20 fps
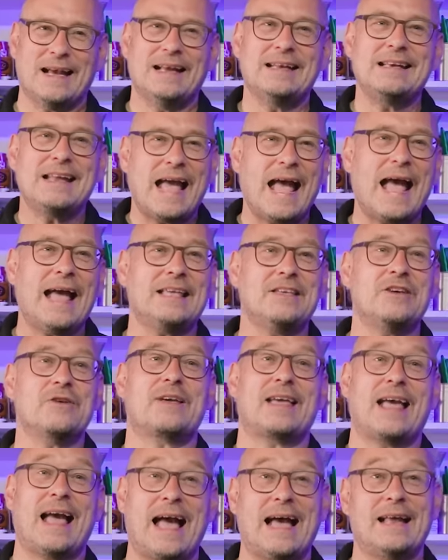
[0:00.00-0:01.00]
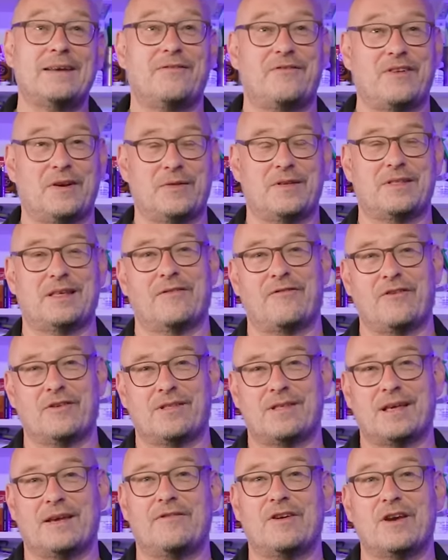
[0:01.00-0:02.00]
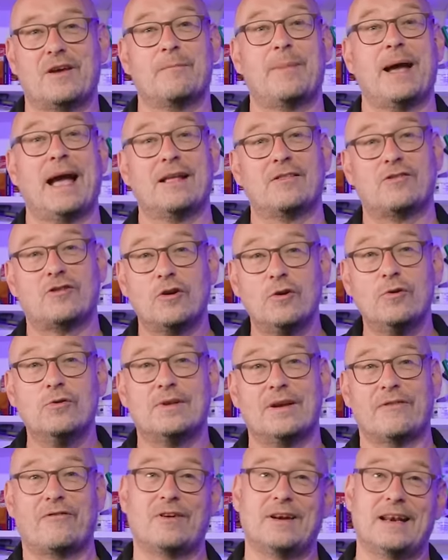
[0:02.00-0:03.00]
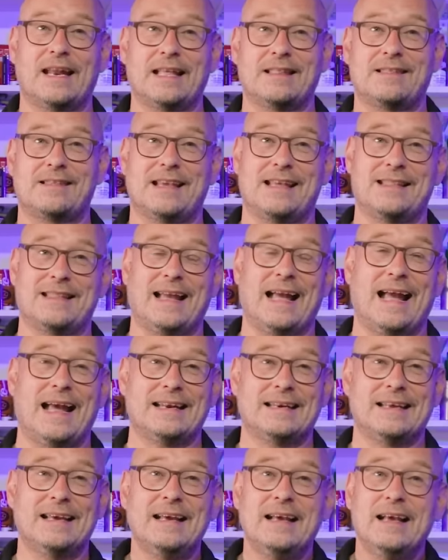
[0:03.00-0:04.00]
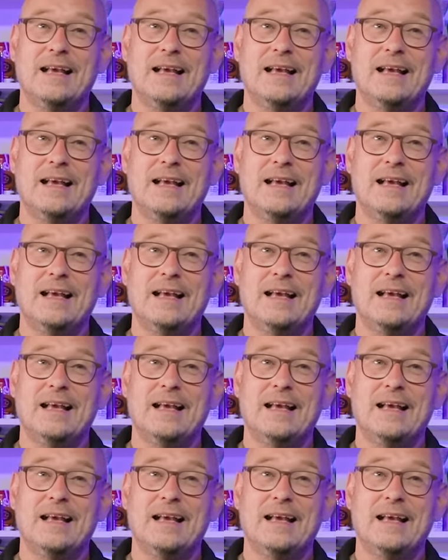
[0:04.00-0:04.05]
and yeah, you can feel the difference if you compare two different lids in the hand,